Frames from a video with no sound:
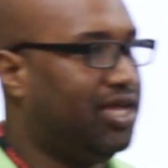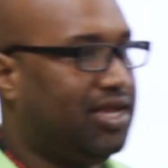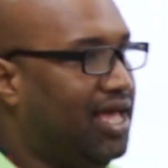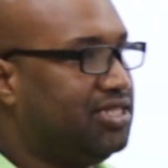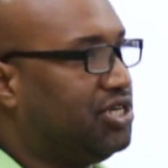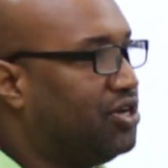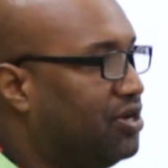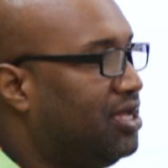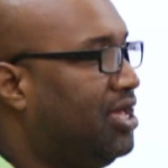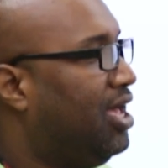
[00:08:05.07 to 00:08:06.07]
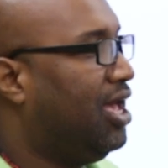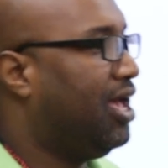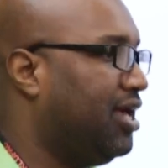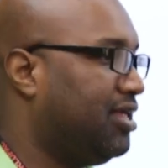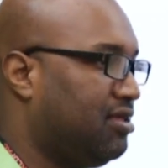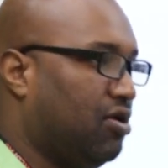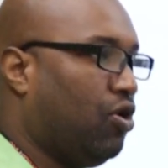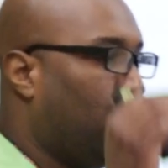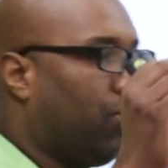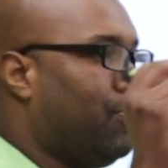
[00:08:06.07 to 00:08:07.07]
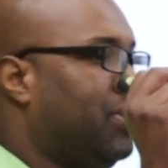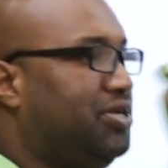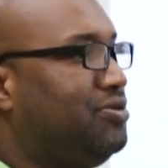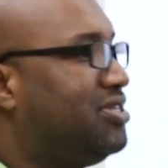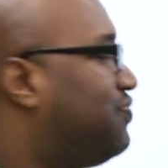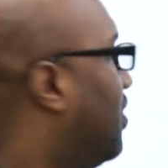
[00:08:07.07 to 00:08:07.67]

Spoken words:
hit enter, I want to do this